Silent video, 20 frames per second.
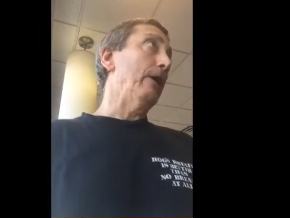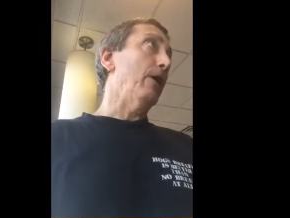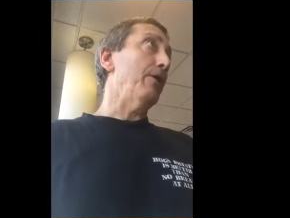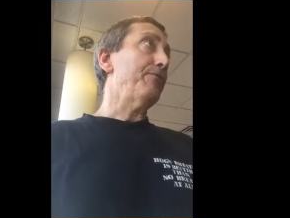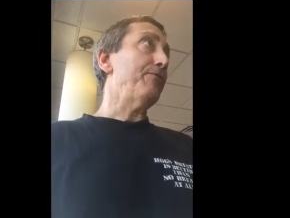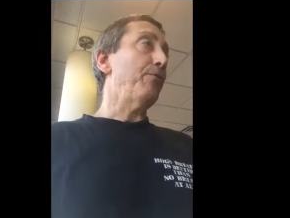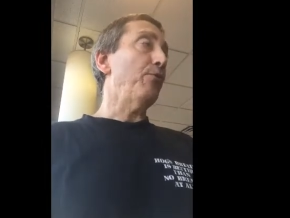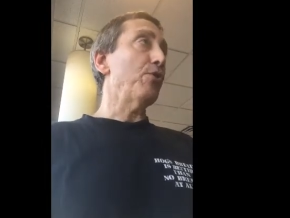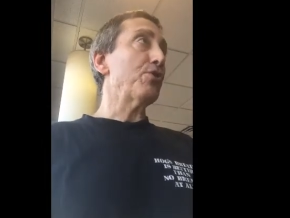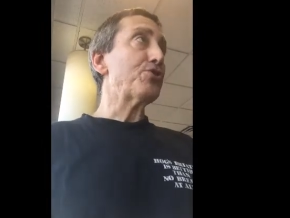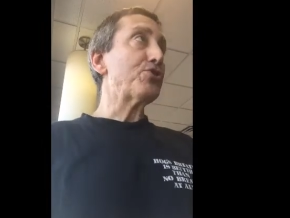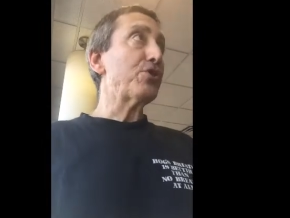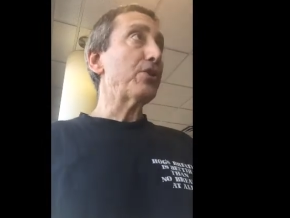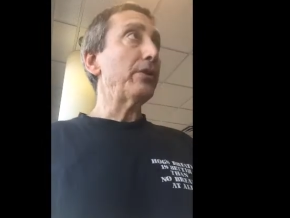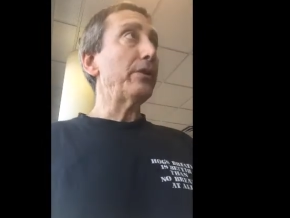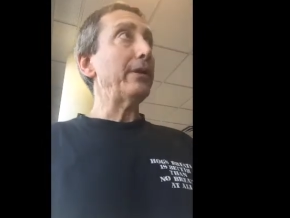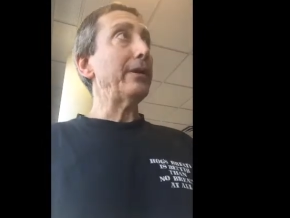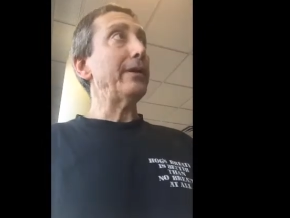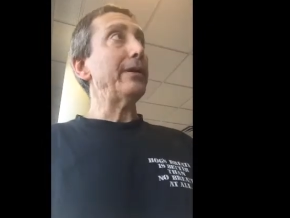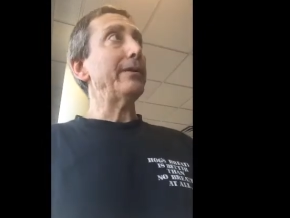
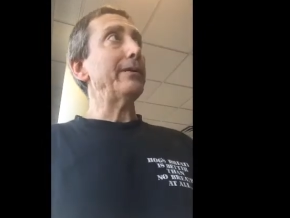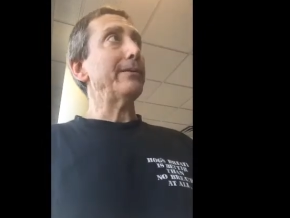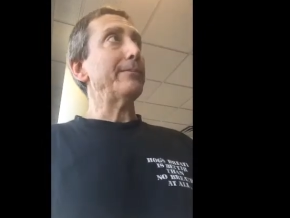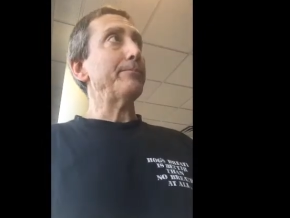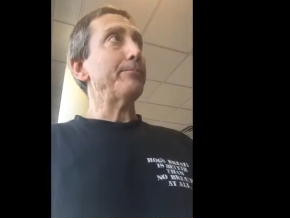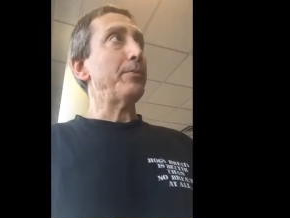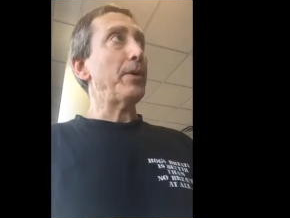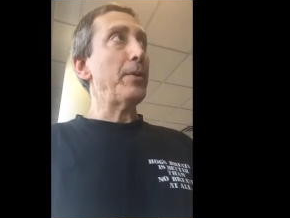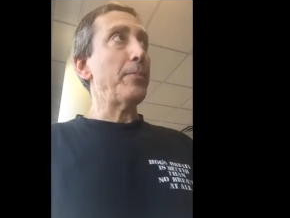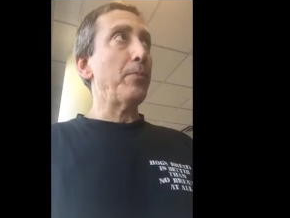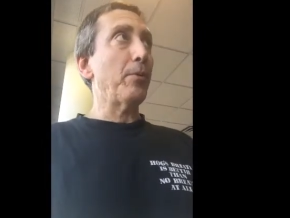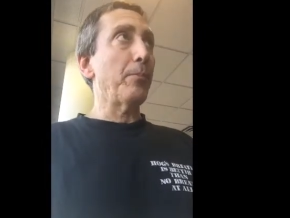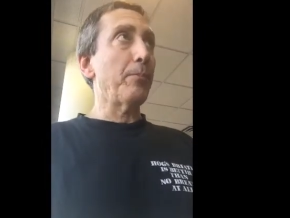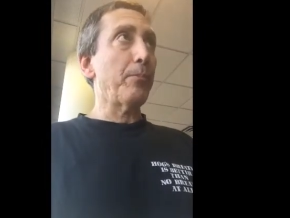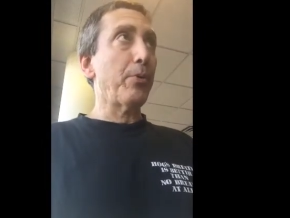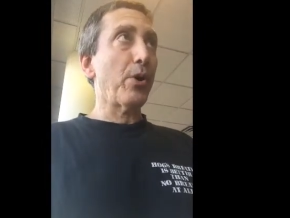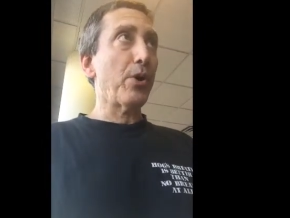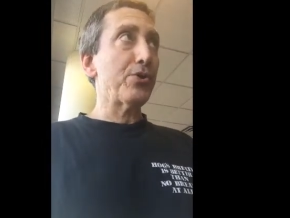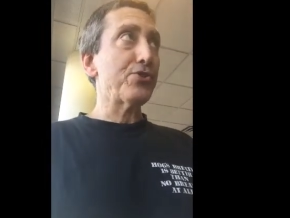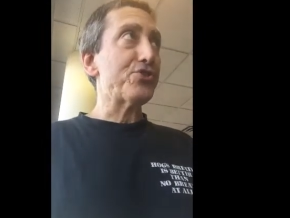Unfortunately, people
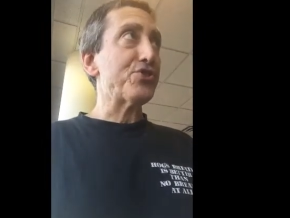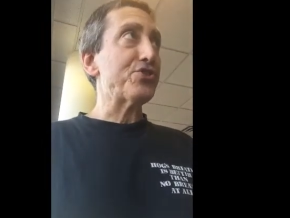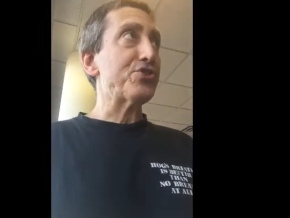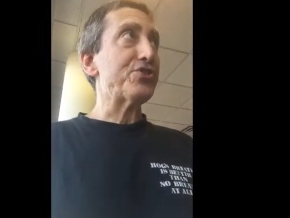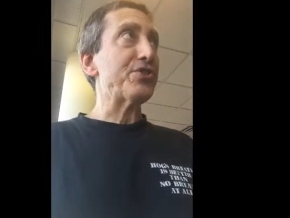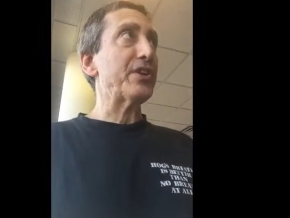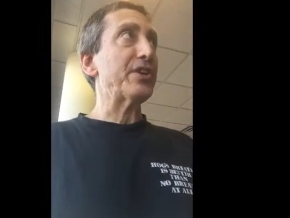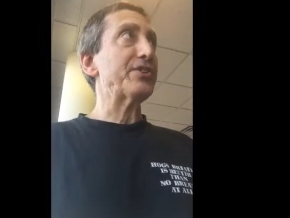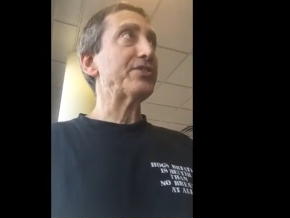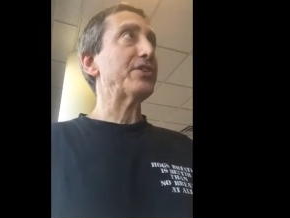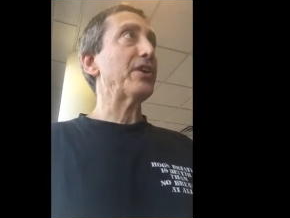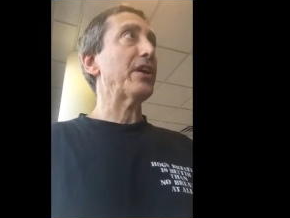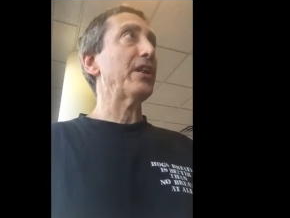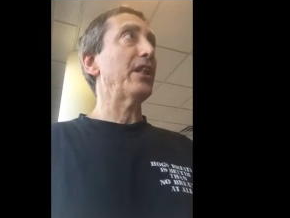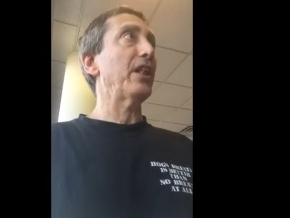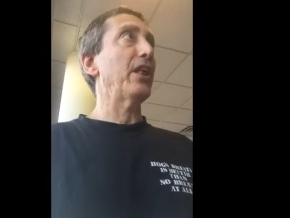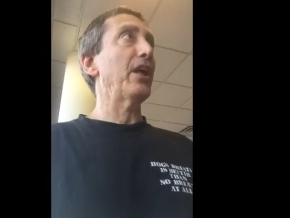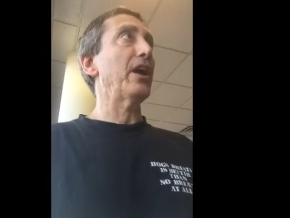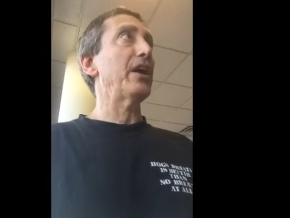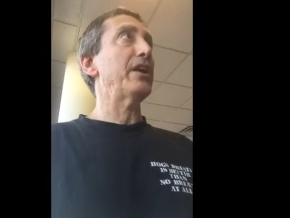purchase things
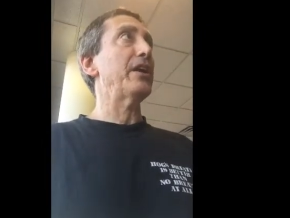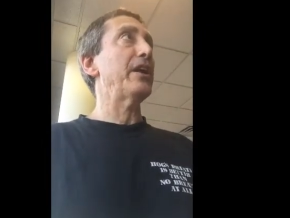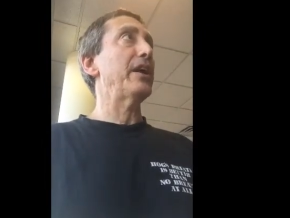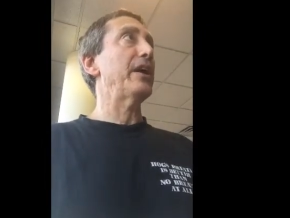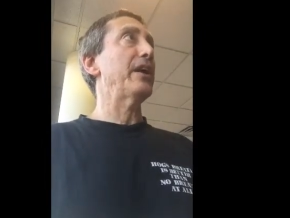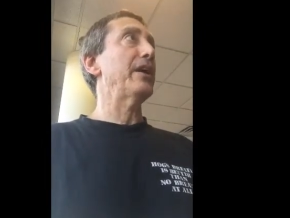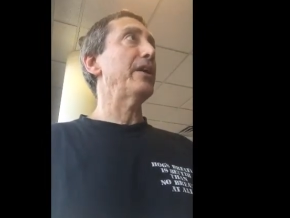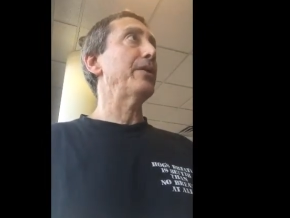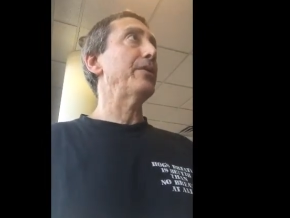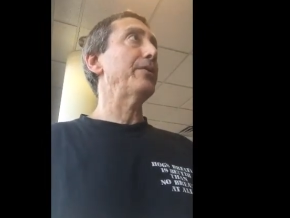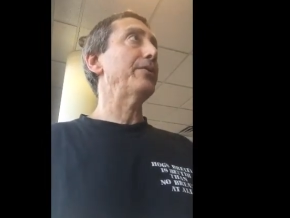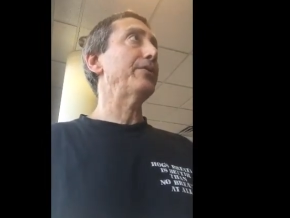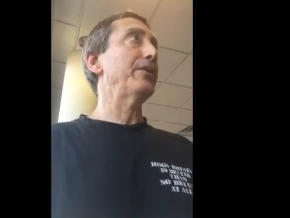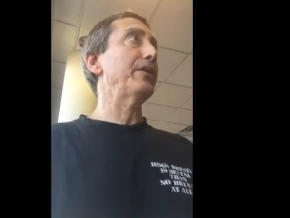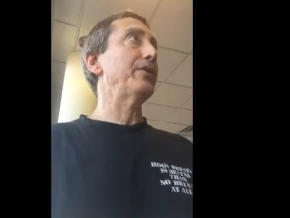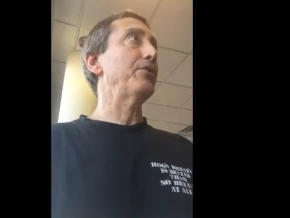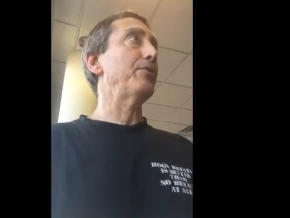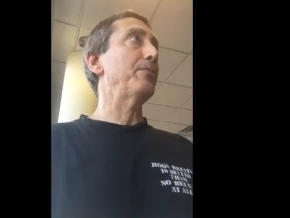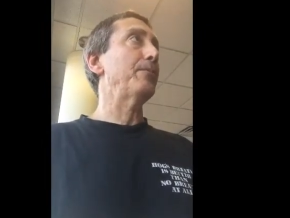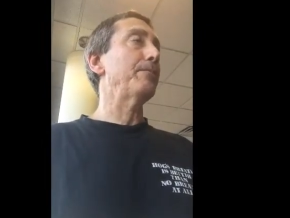online now.
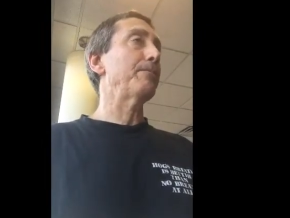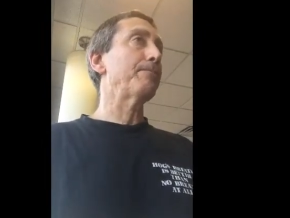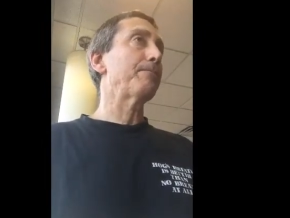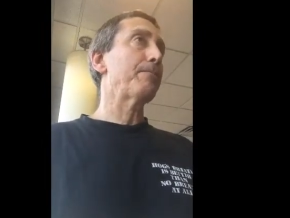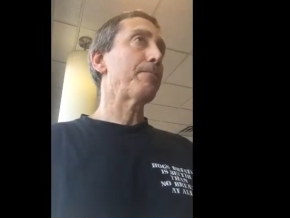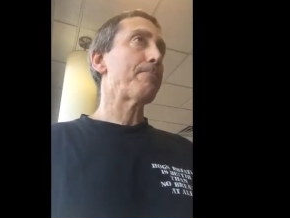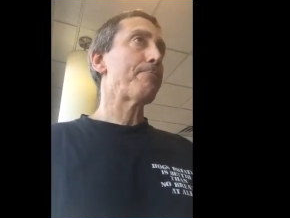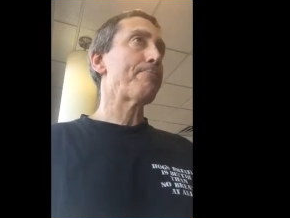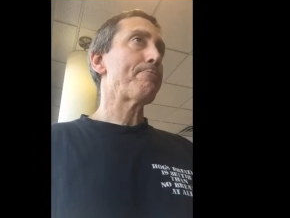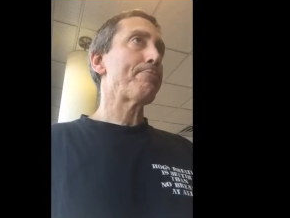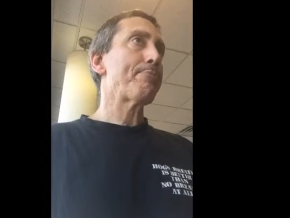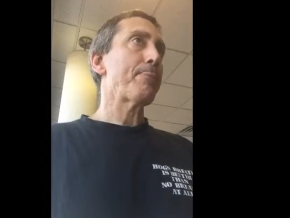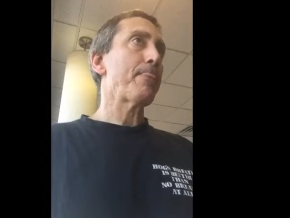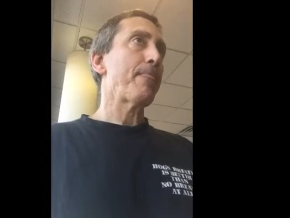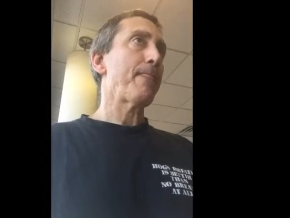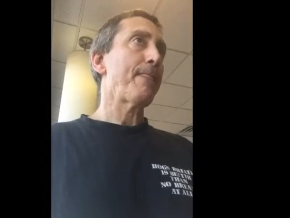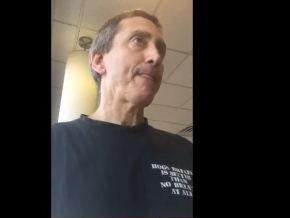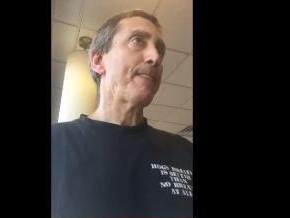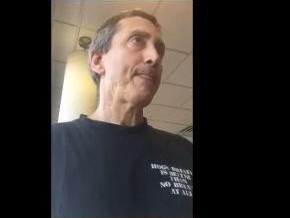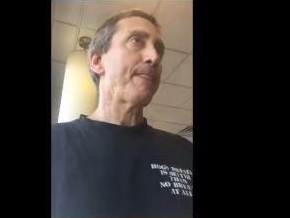They Are you do... an absolute
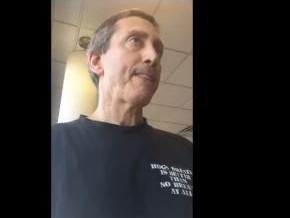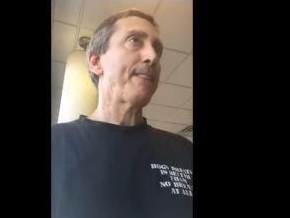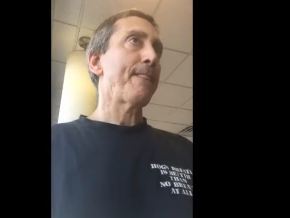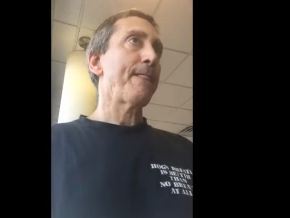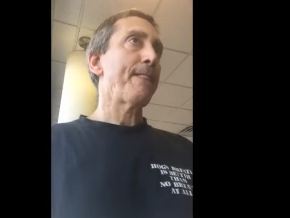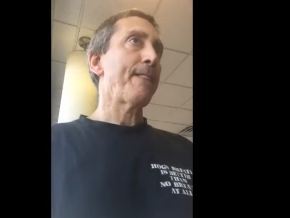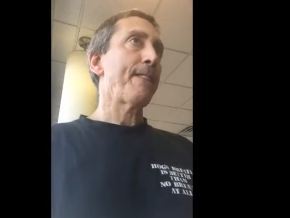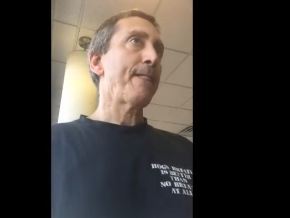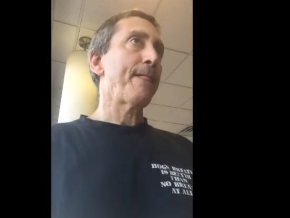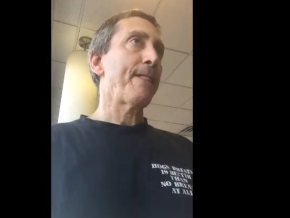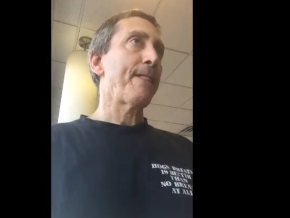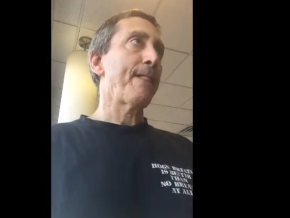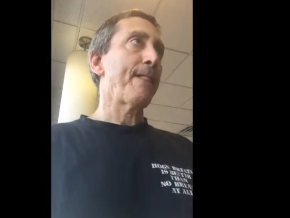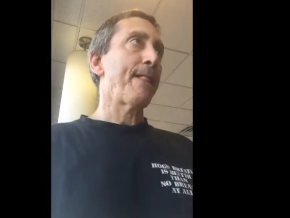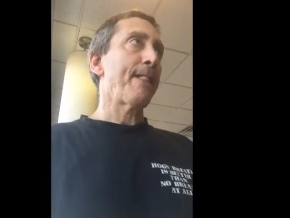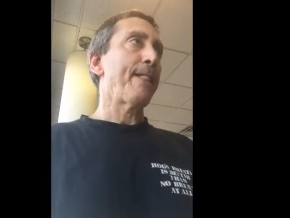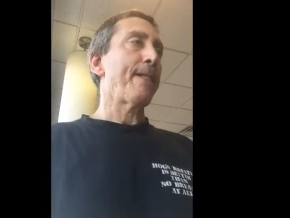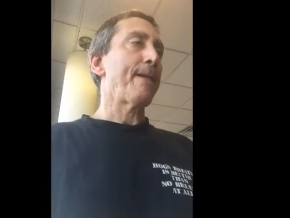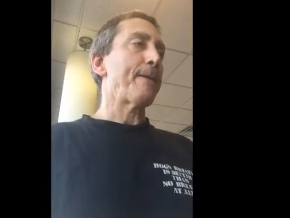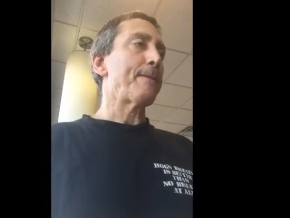fool
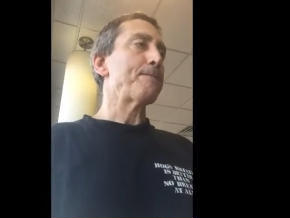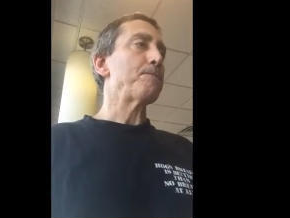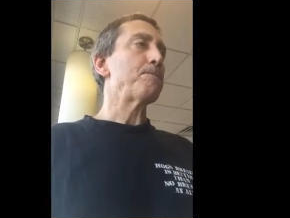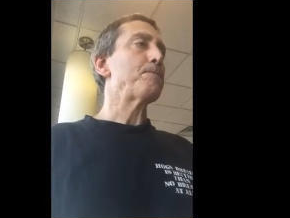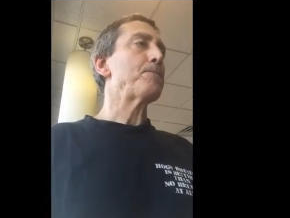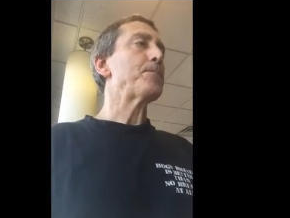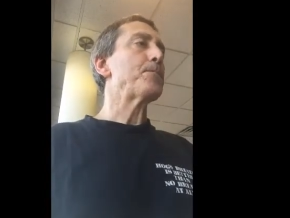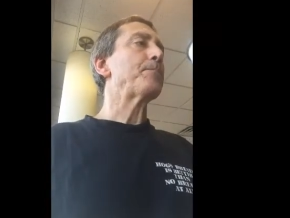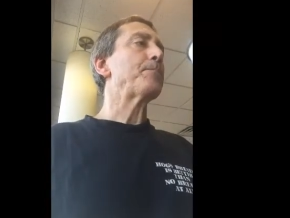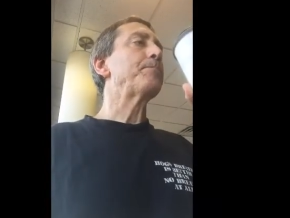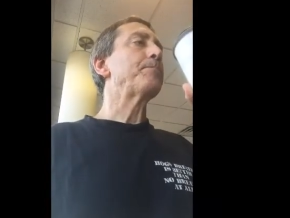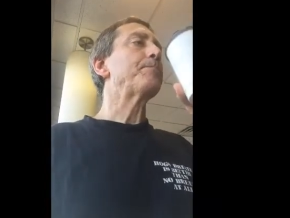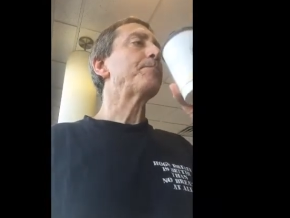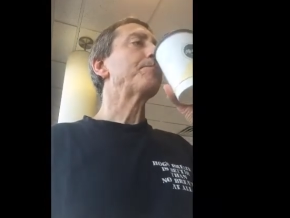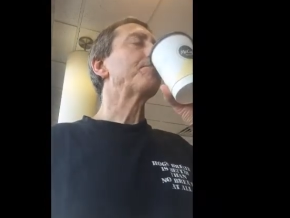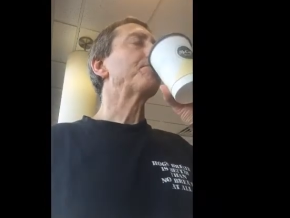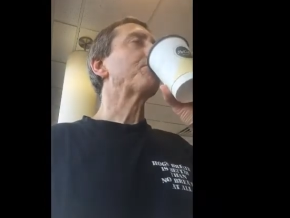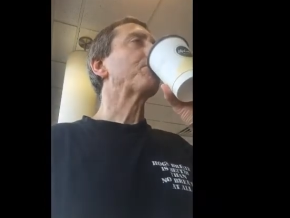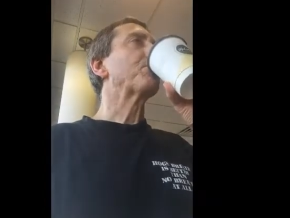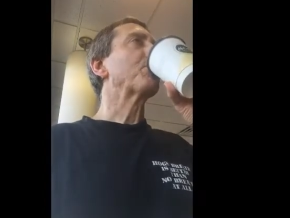
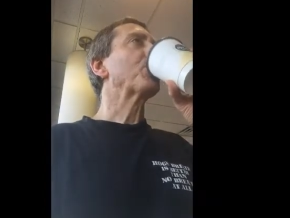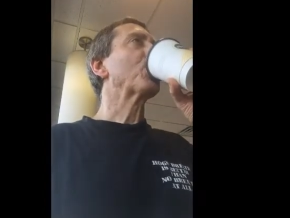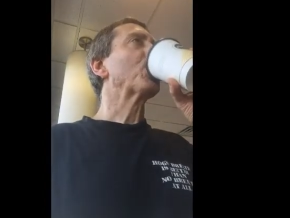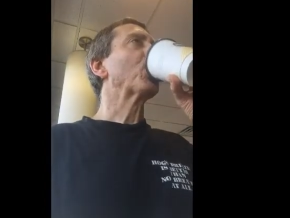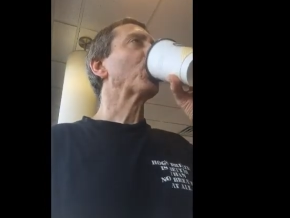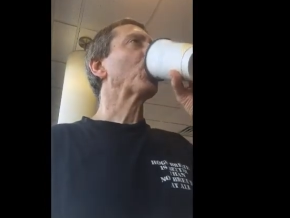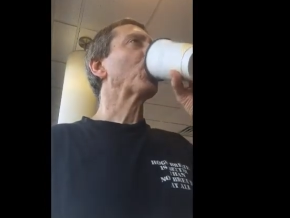if you go on the